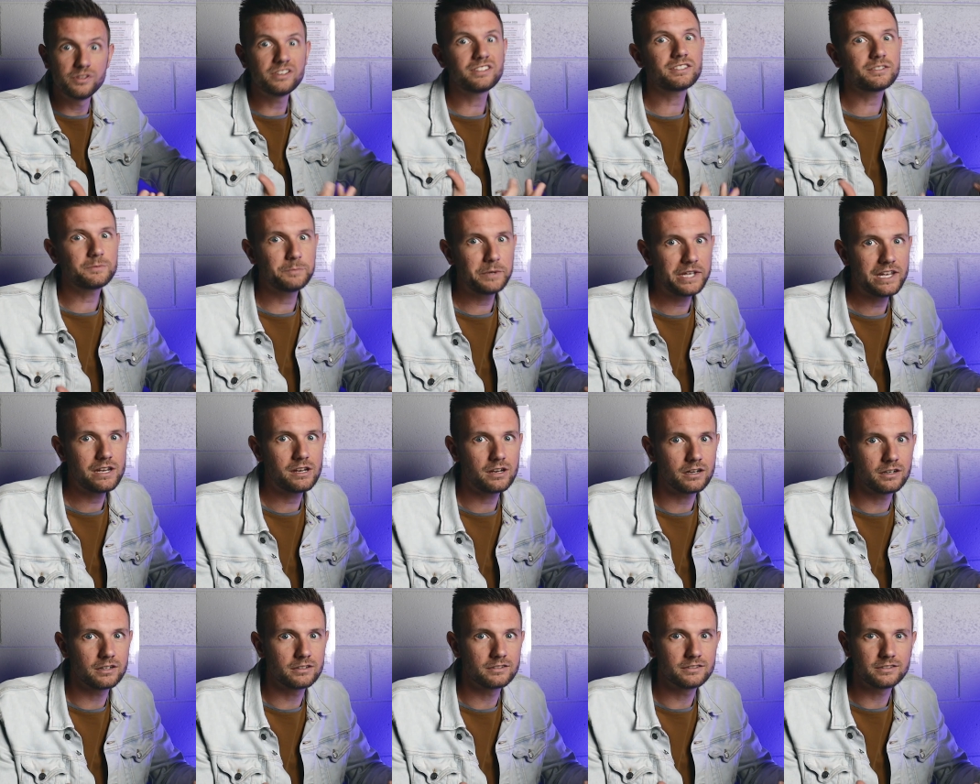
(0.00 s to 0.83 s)
the
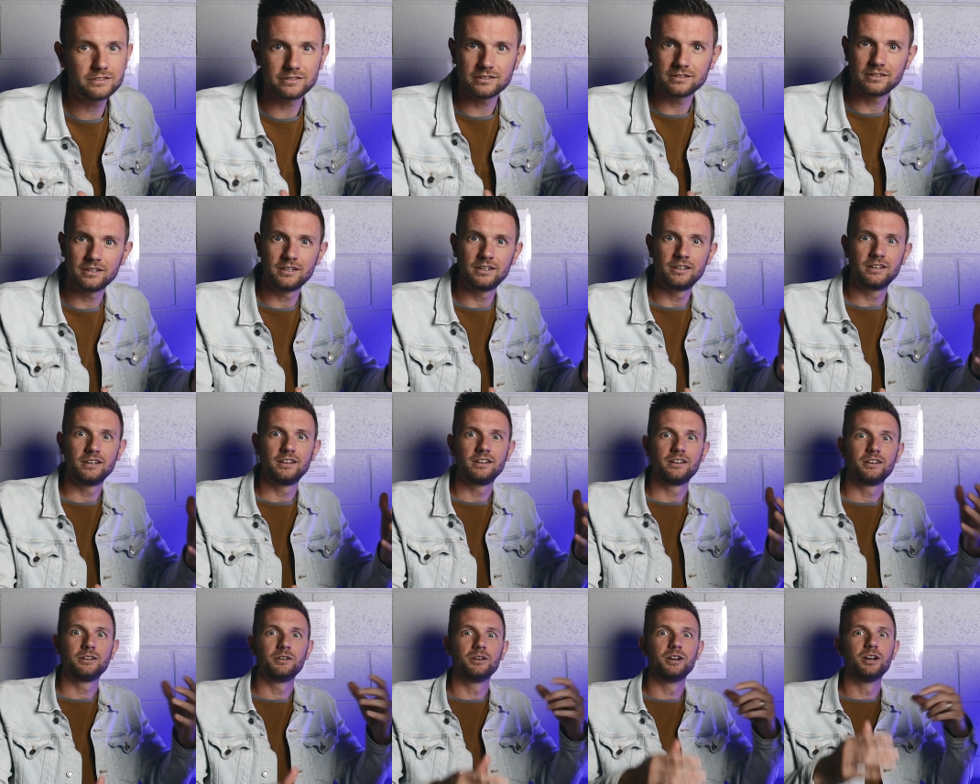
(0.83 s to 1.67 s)
speakers
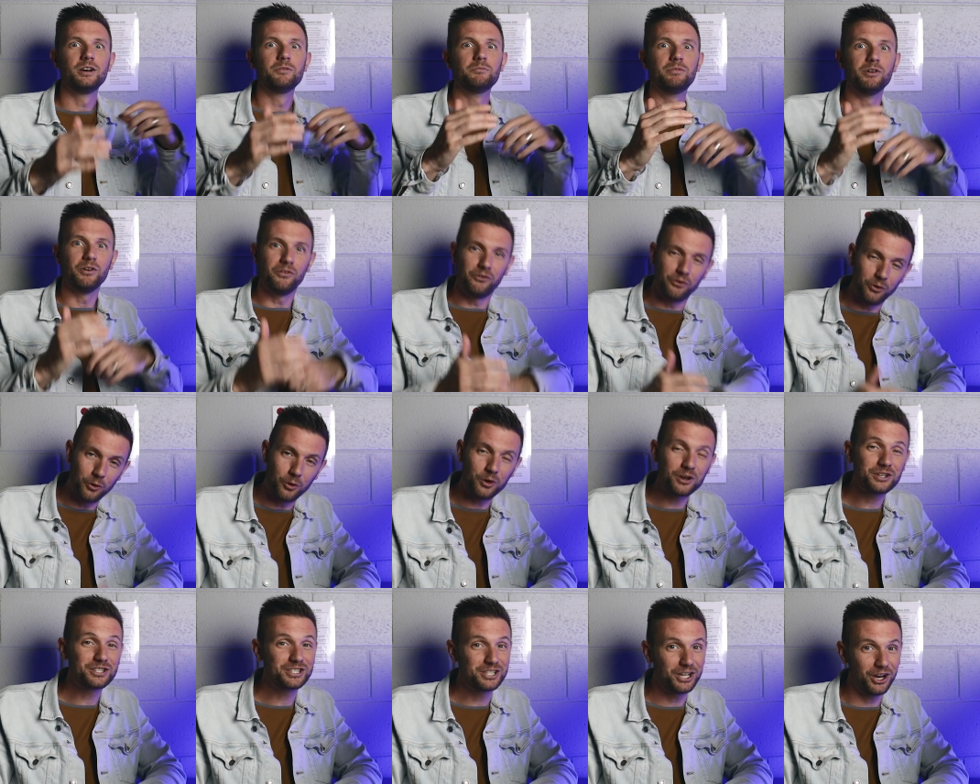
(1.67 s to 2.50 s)

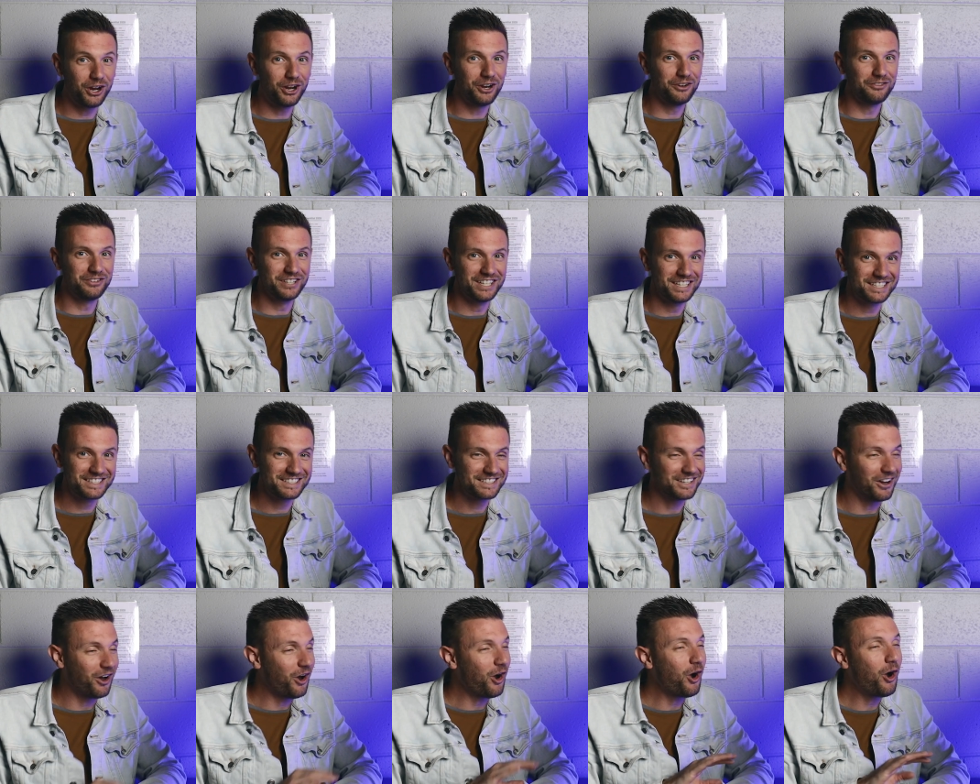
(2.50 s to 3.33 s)
before
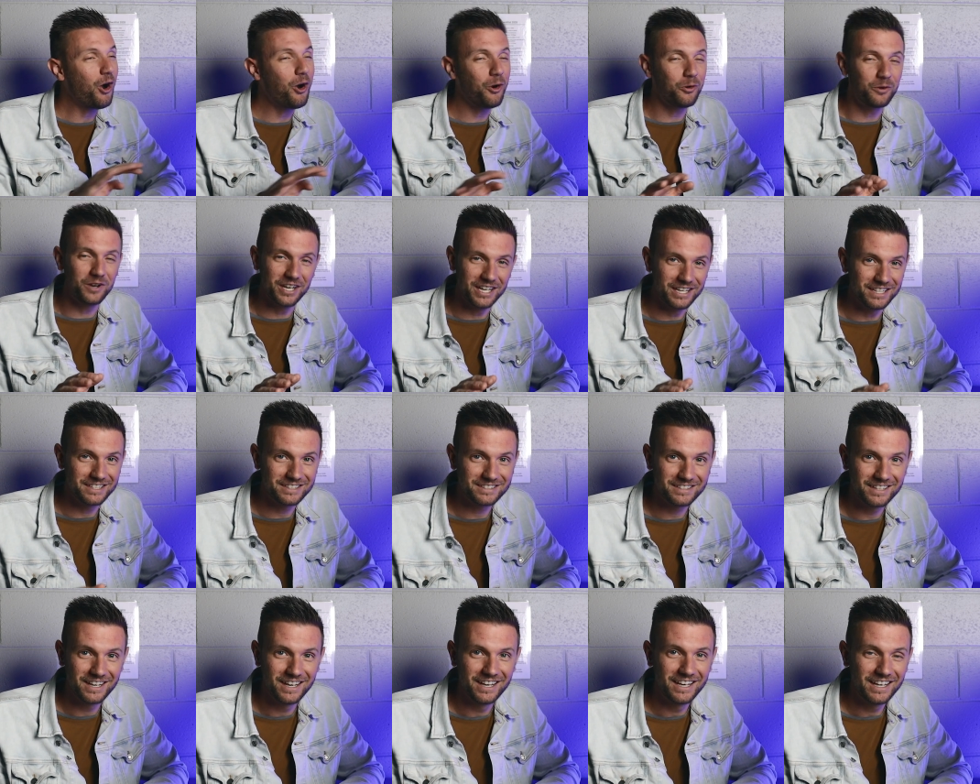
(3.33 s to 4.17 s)
service. Always.